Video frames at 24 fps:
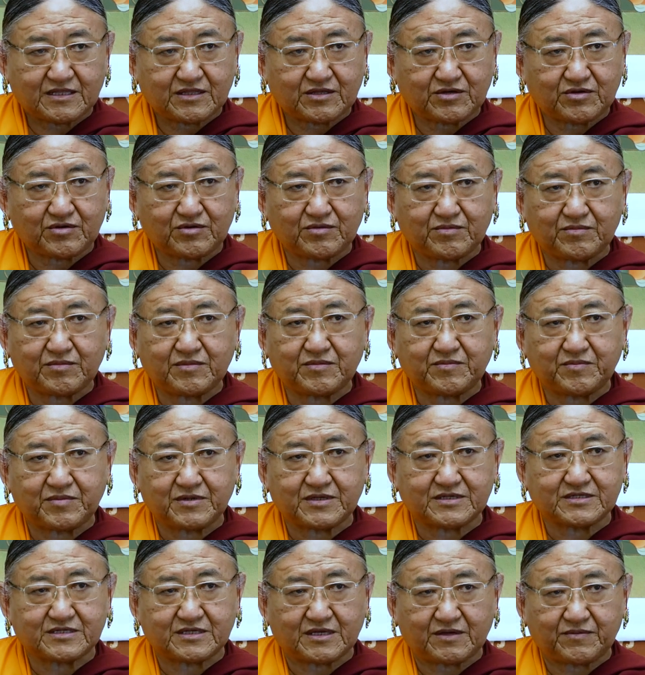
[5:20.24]
the human
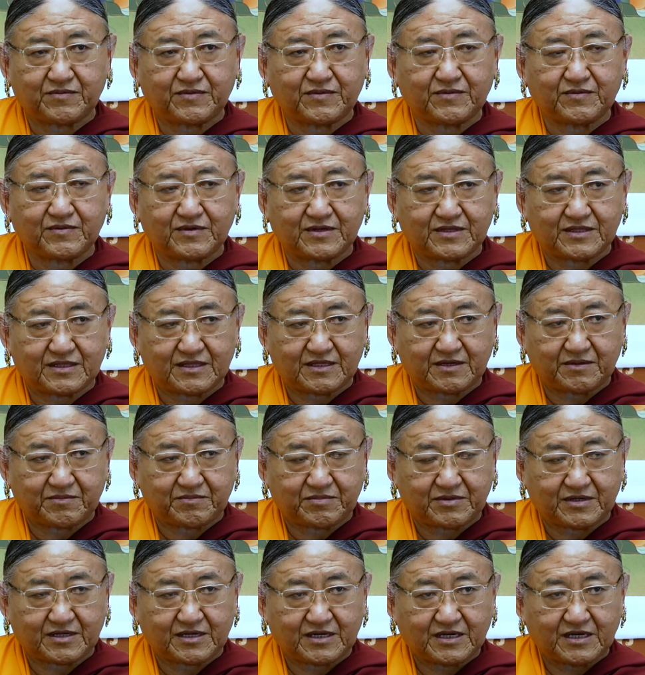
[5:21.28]
beings are few in
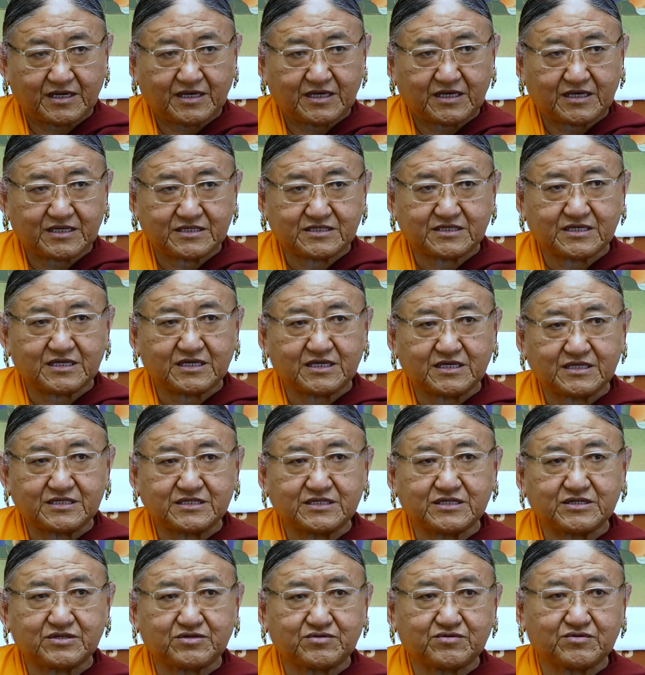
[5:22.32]
number. It's
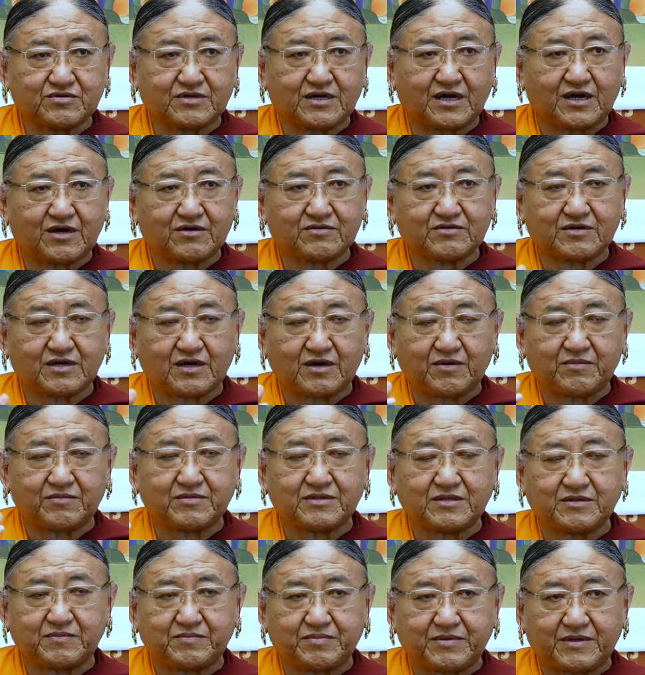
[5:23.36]
easy to count how
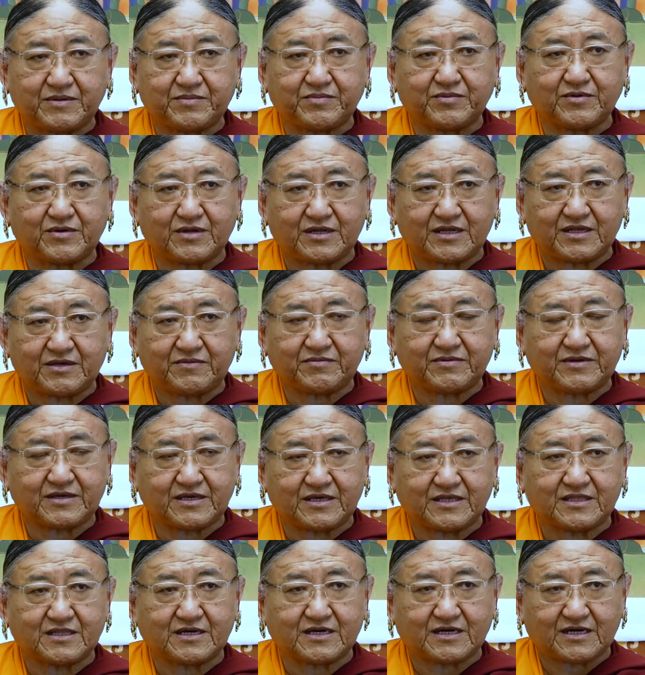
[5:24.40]
many people
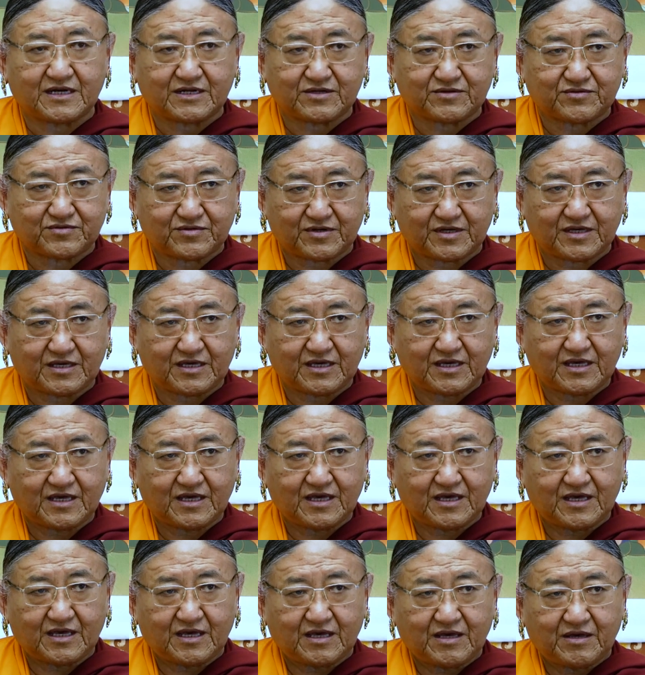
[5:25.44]
living in the country,
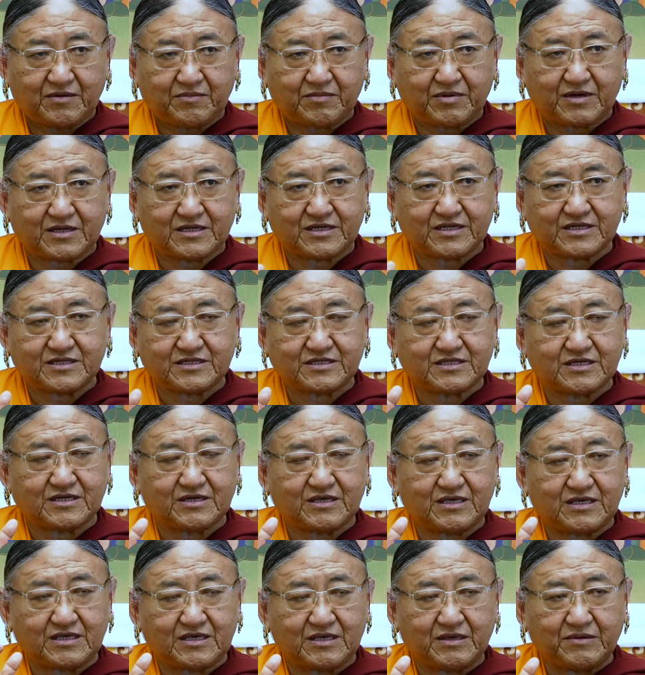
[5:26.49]
but it's
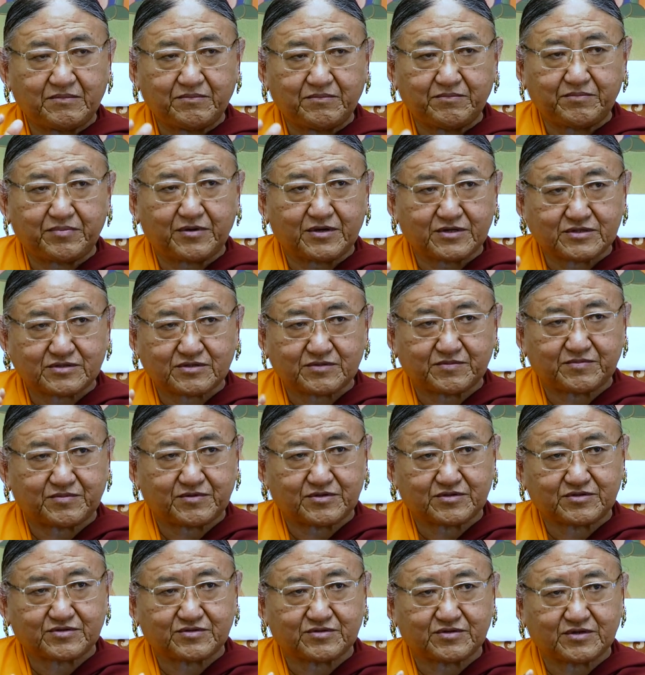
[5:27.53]

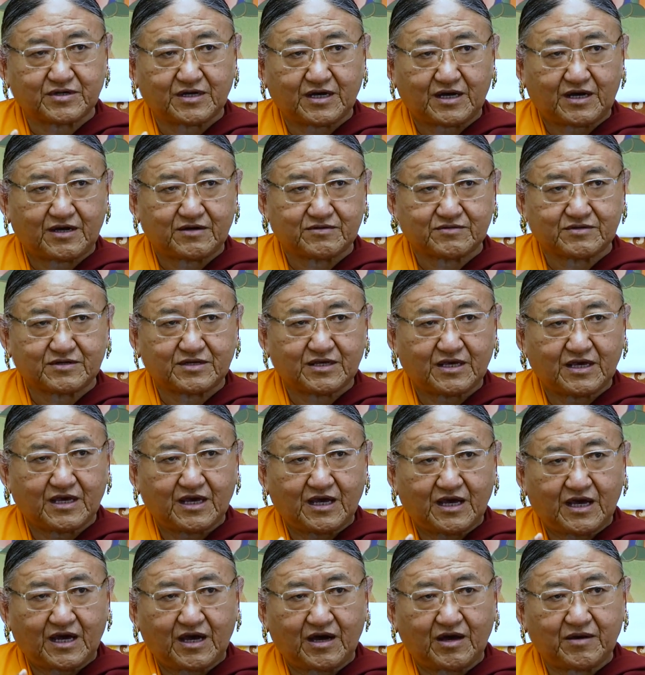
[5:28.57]
impossible to count
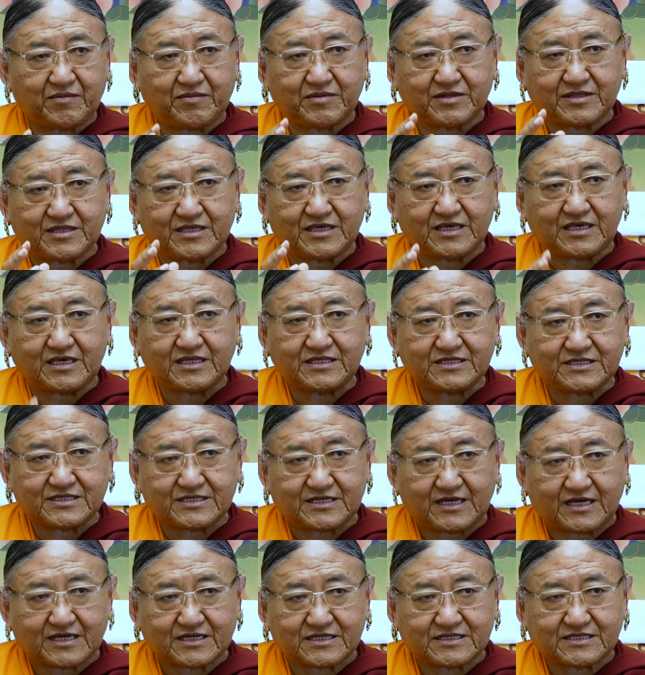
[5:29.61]
how many
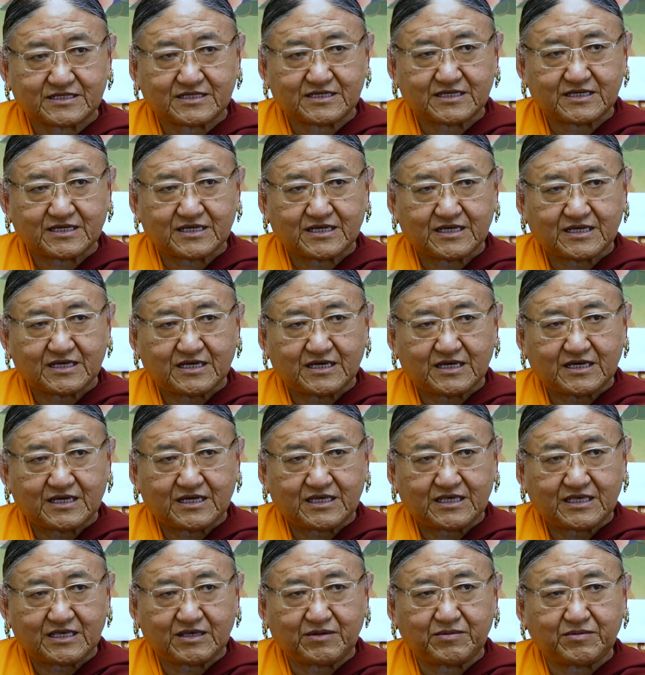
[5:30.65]
insects,
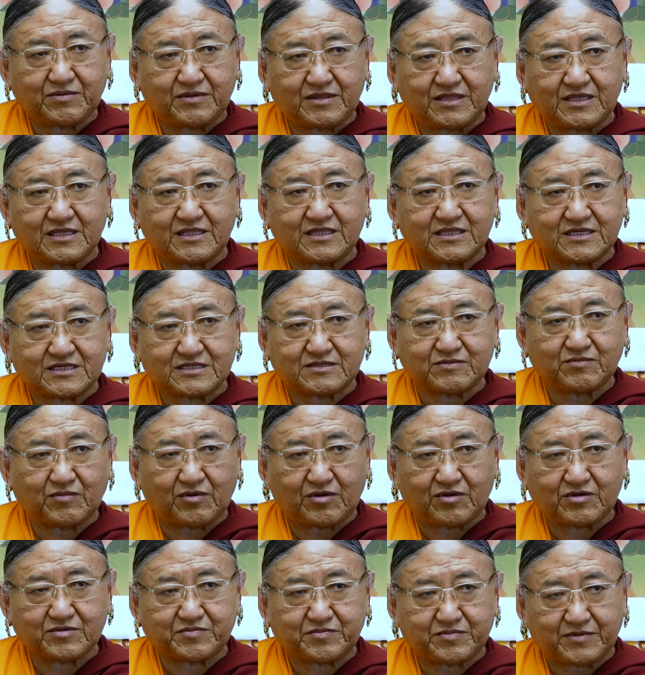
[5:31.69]
even in a
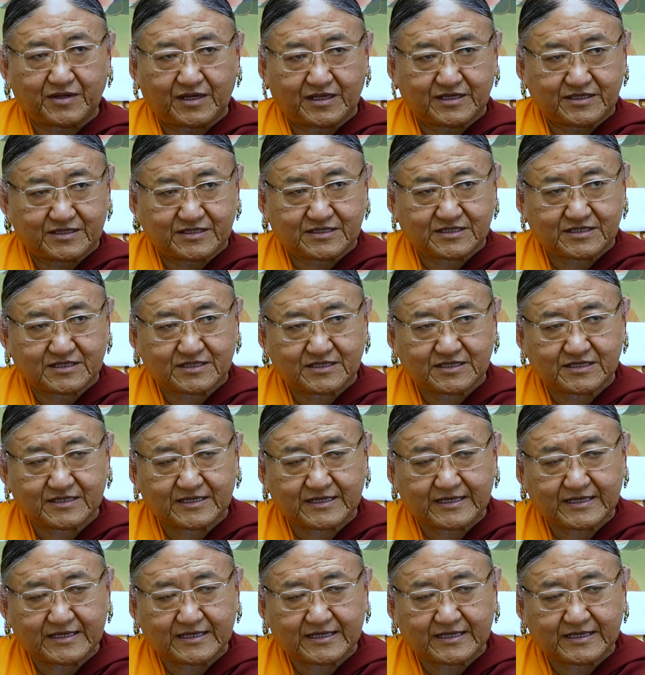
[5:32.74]
small place.